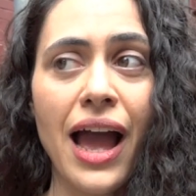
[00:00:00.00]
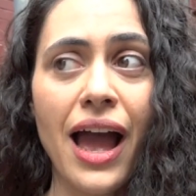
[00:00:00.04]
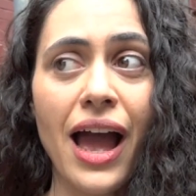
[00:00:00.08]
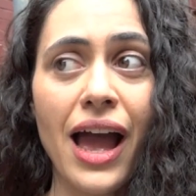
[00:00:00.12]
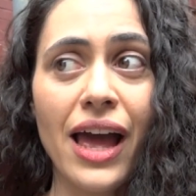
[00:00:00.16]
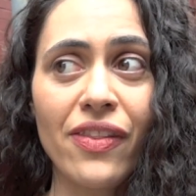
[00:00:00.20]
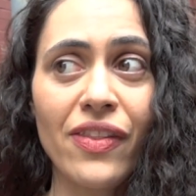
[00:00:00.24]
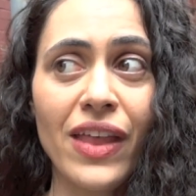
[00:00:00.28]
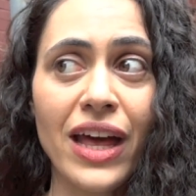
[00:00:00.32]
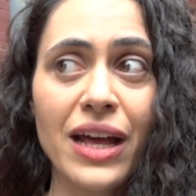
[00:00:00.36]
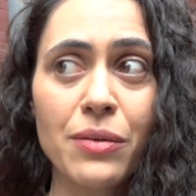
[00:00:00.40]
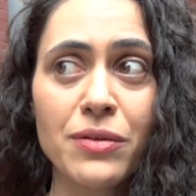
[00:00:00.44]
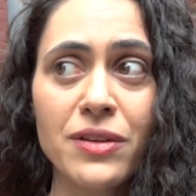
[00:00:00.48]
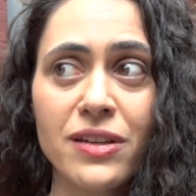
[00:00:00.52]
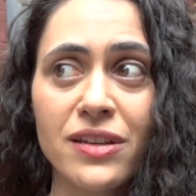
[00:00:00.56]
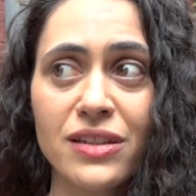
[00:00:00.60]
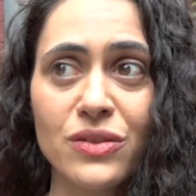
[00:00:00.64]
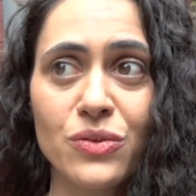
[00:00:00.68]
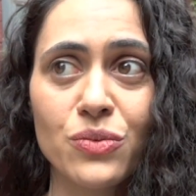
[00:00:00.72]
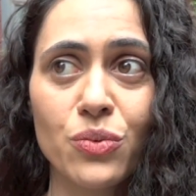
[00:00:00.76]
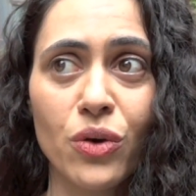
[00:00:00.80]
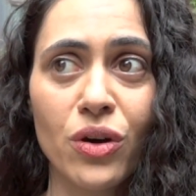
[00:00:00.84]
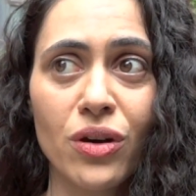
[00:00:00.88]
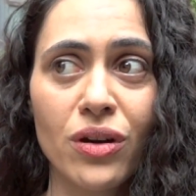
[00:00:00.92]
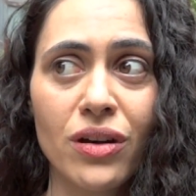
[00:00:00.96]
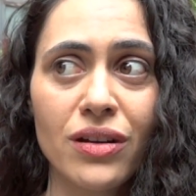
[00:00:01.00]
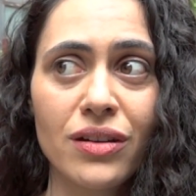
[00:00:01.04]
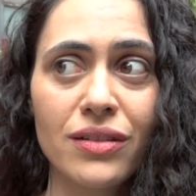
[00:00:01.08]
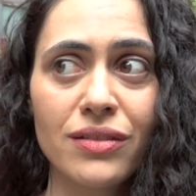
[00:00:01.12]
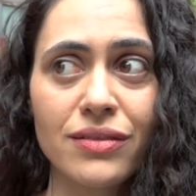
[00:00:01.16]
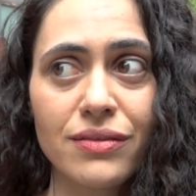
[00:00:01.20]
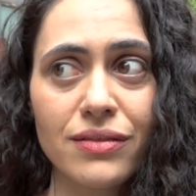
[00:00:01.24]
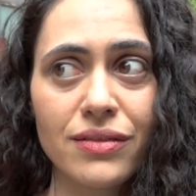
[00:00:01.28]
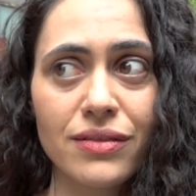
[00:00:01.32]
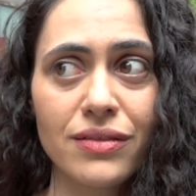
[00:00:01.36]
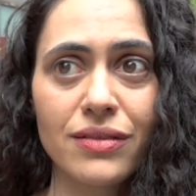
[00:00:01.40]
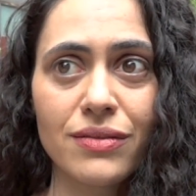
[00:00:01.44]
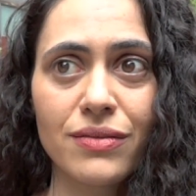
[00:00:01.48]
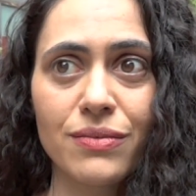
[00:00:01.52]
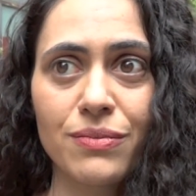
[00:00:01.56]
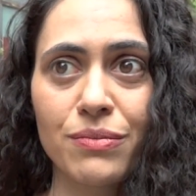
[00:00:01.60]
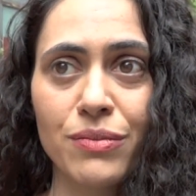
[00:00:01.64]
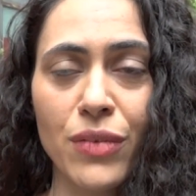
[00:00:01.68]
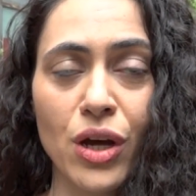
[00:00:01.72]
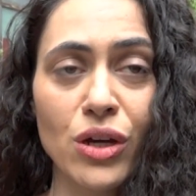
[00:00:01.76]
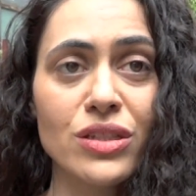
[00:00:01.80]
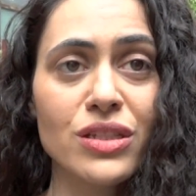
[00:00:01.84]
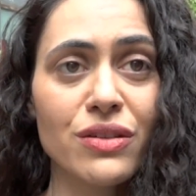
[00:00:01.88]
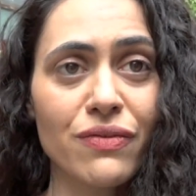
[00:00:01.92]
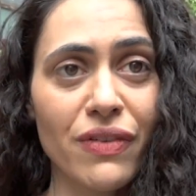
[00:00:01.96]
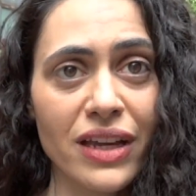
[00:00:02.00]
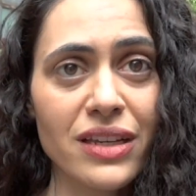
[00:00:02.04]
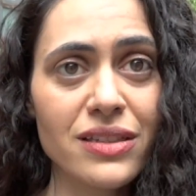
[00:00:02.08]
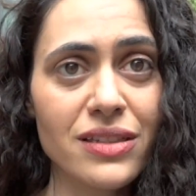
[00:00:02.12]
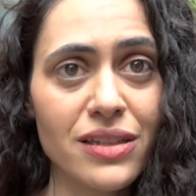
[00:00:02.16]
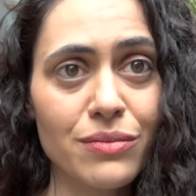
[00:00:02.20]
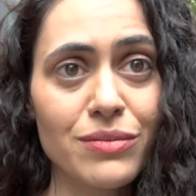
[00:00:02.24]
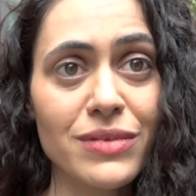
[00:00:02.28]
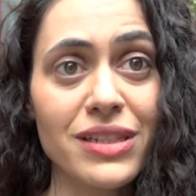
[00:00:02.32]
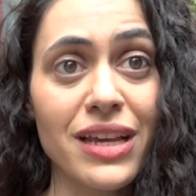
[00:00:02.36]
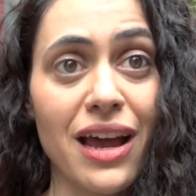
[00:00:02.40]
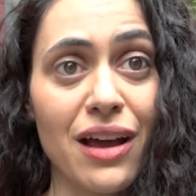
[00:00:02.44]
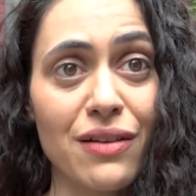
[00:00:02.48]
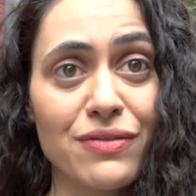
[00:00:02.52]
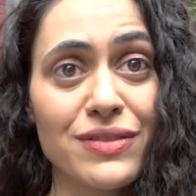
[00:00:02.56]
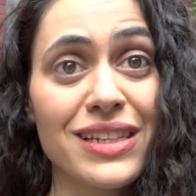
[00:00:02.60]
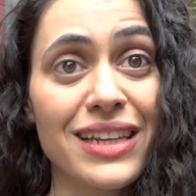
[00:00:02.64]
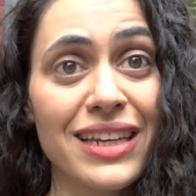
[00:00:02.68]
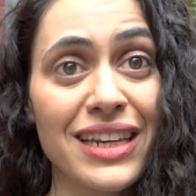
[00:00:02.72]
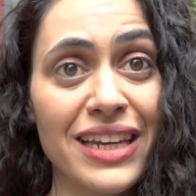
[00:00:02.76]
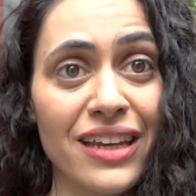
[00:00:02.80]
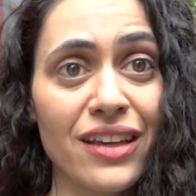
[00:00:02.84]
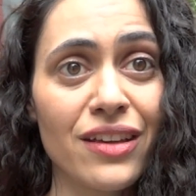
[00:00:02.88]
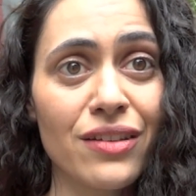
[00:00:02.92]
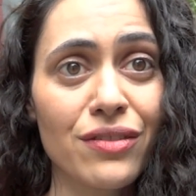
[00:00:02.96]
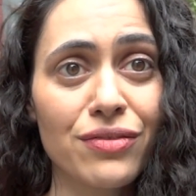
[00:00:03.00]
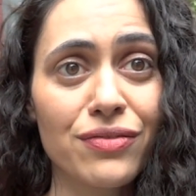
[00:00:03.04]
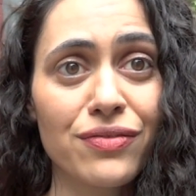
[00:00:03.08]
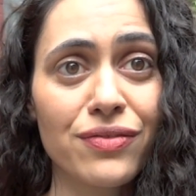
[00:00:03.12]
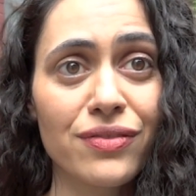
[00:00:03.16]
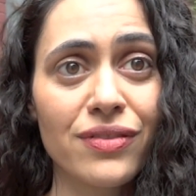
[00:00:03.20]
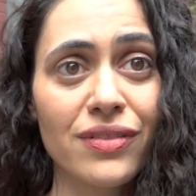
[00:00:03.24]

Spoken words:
And that is what motivates him to have to leave.